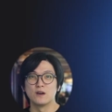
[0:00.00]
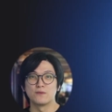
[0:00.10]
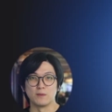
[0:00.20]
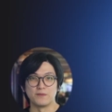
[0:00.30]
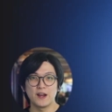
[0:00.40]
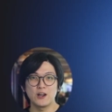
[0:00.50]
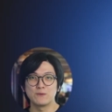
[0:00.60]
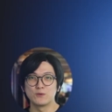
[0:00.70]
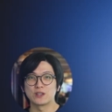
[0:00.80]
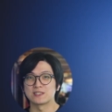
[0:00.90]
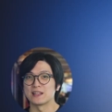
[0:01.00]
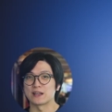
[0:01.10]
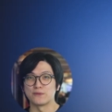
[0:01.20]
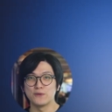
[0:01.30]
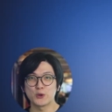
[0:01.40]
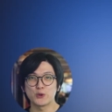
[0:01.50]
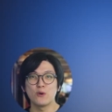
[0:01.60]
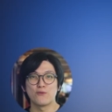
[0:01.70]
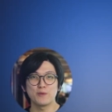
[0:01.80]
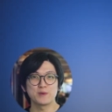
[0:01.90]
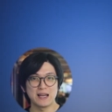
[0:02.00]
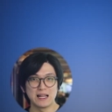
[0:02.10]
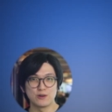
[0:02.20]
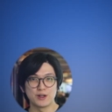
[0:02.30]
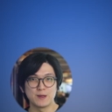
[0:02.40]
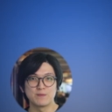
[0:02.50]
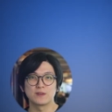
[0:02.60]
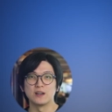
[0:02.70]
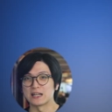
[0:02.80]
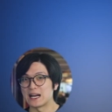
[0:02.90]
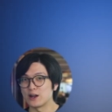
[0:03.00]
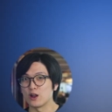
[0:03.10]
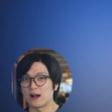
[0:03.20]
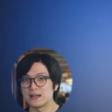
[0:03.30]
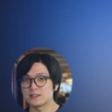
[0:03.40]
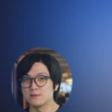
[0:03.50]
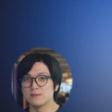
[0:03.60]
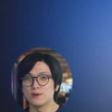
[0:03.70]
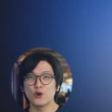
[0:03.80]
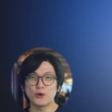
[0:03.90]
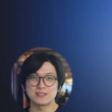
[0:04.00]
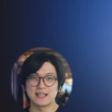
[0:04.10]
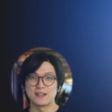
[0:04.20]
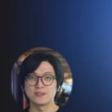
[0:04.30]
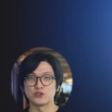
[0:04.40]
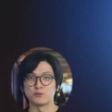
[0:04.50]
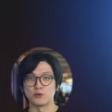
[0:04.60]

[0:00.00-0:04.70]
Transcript: From there, you can select a photo from a gallery, a catalog item, or a status to